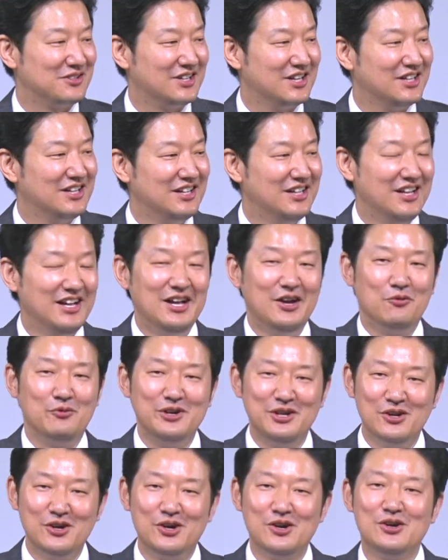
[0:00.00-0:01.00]
right?
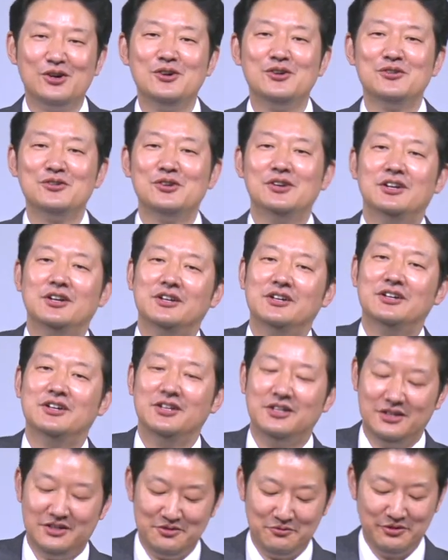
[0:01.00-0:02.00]
We know
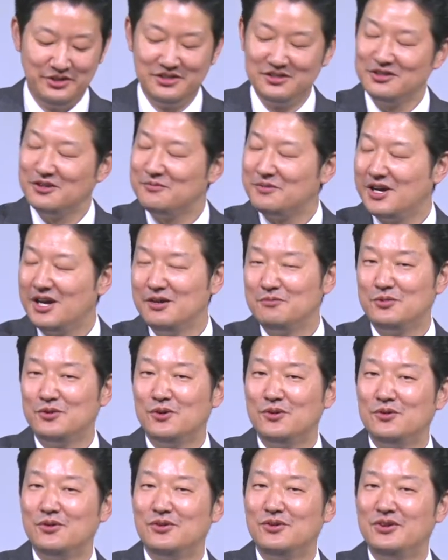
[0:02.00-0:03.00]
reading the
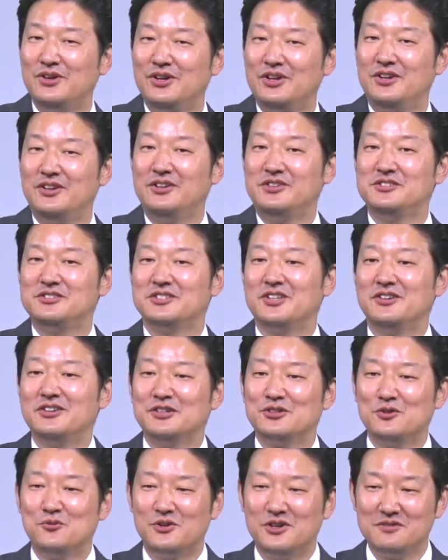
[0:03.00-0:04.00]
Bible,
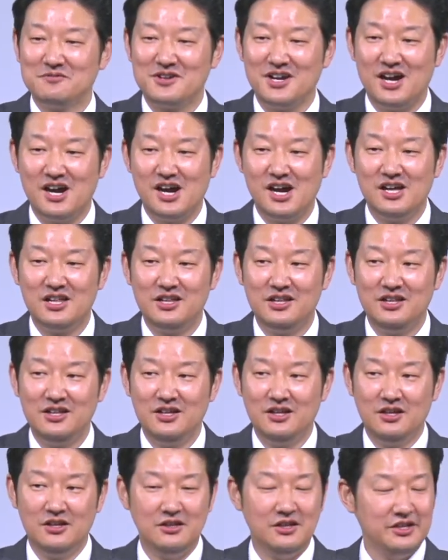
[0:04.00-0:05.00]
studying the Word of God,
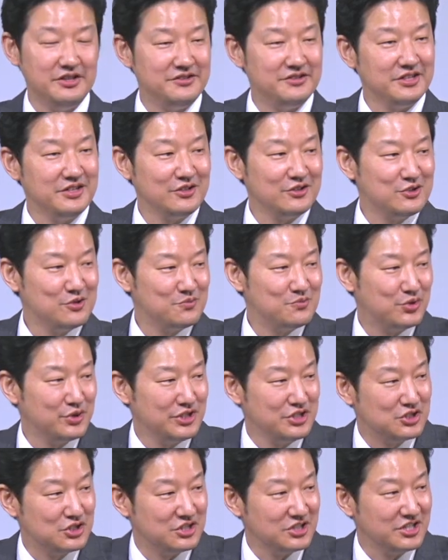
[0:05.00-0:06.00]
listening to
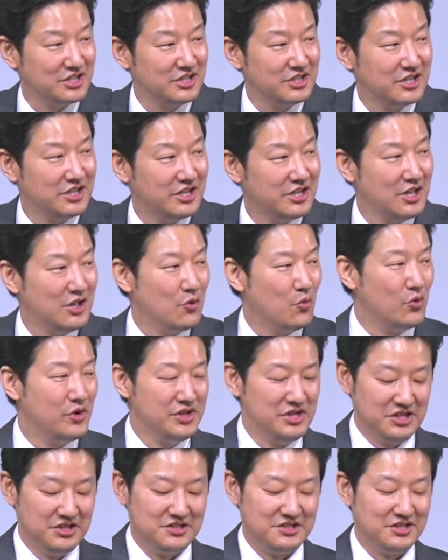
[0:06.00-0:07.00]
preaching,
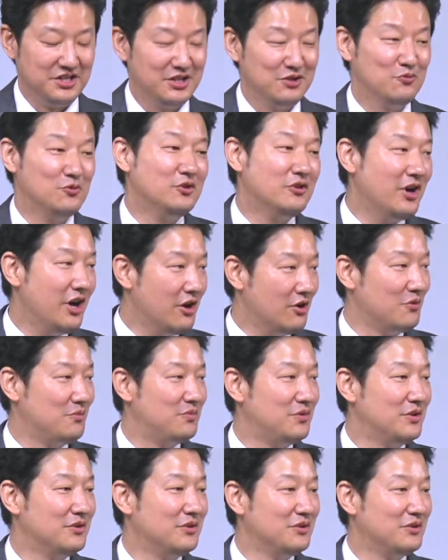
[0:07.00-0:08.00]
witnessing will help,
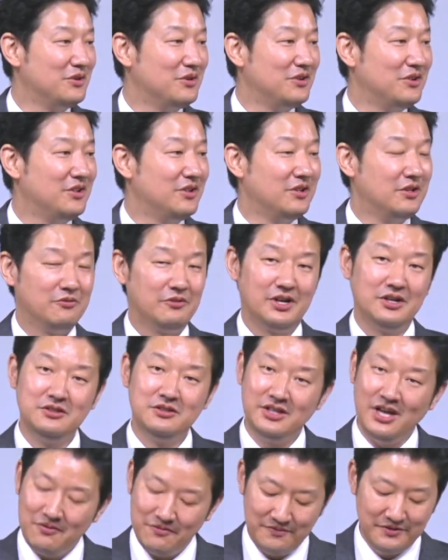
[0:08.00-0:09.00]
right?
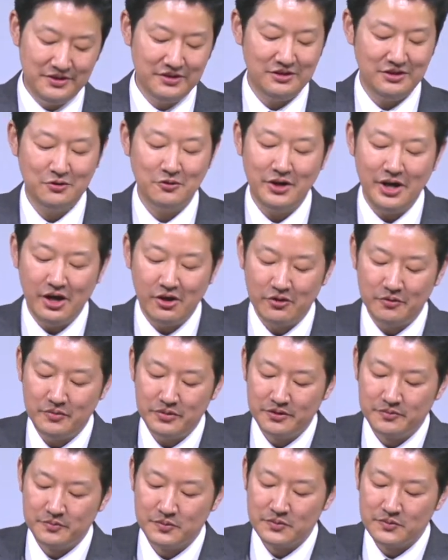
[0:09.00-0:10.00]
Definitely will help.
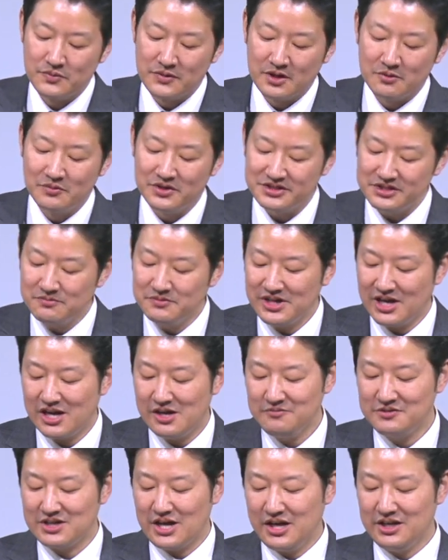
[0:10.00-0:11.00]
But
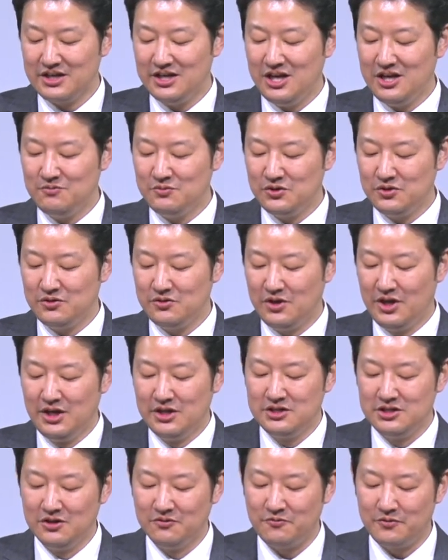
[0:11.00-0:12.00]
sometimes God gave you
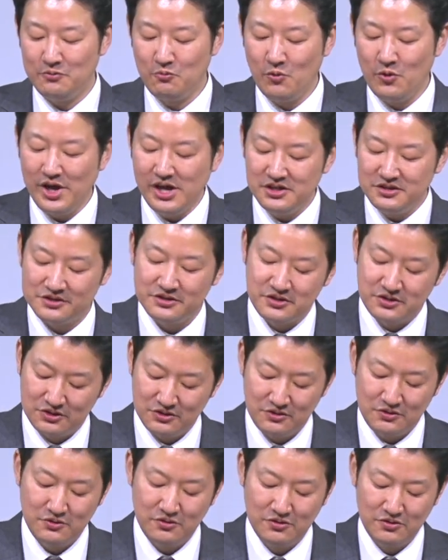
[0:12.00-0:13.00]
different ways
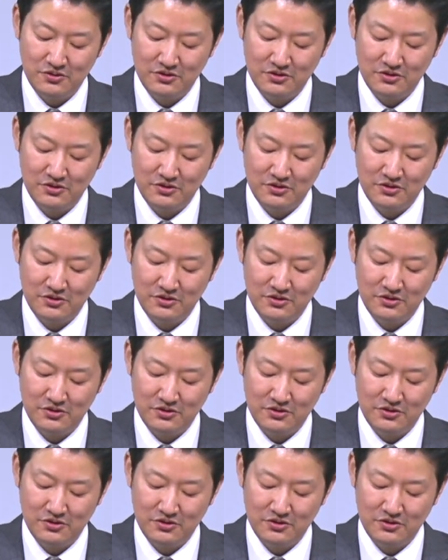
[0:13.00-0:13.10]
to